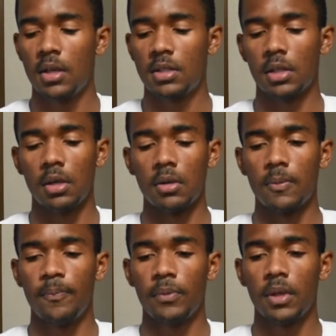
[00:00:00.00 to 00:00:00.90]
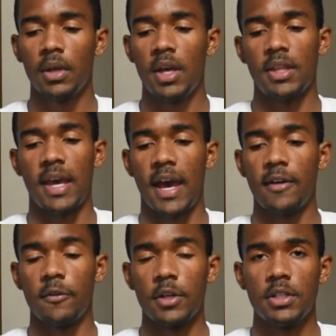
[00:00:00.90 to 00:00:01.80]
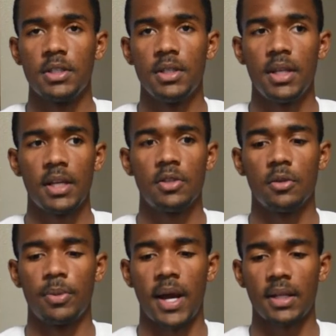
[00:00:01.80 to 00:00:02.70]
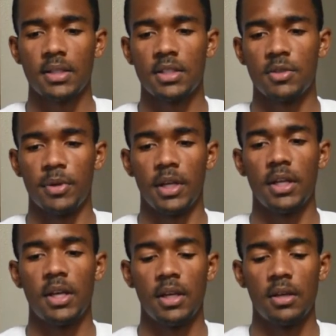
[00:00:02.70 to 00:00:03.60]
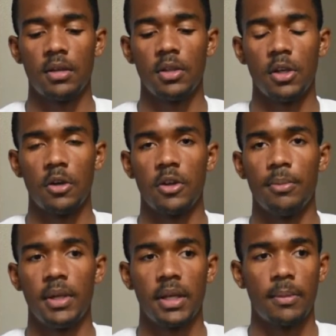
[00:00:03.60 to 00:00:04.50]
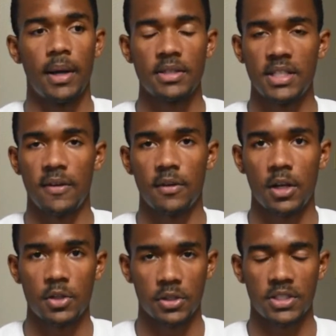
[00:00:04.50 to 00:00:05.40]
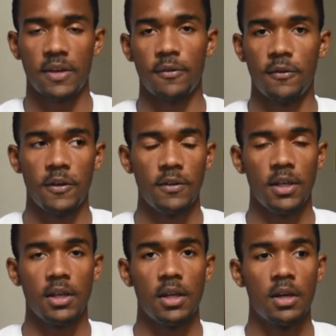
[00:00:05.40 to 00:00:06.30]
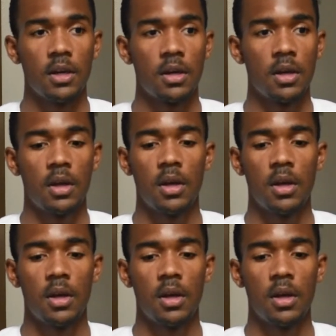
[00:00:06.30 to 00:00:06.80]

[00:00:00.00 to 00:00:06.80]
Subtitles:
So, and the average dental practice is bringing in, they're billing about $700, $750 a year,